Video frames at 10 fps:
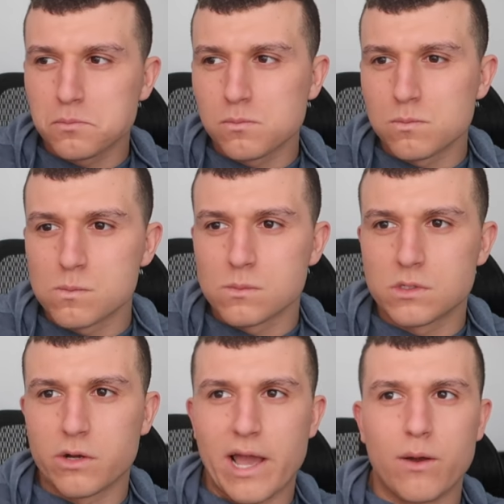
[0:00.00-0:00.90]
No.
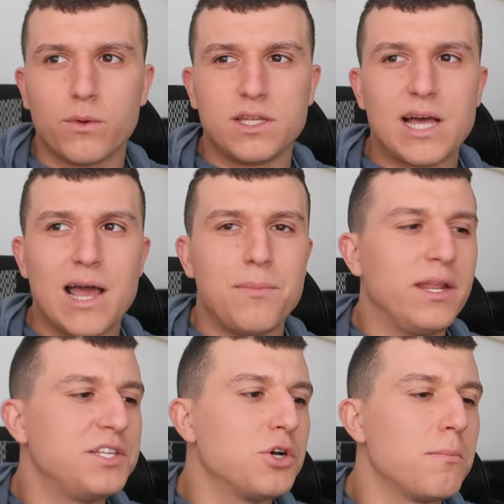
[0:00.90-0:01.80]
Okay, with the
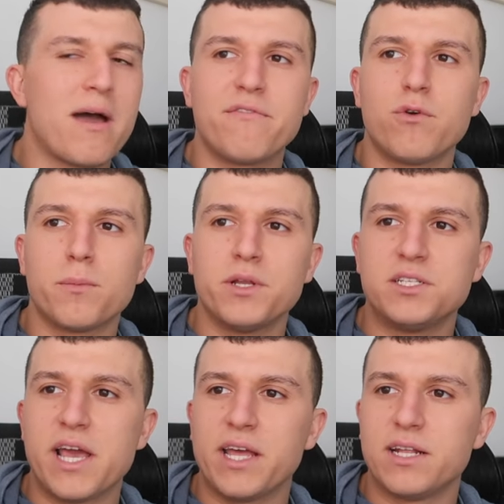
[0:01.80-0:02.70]
diabetes, you on metformin, you
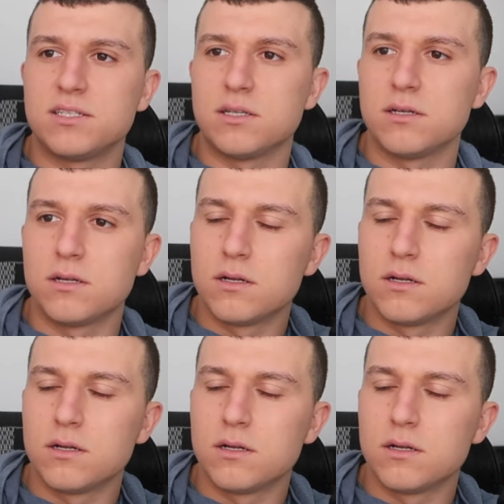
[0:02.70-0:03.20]
taking insulin?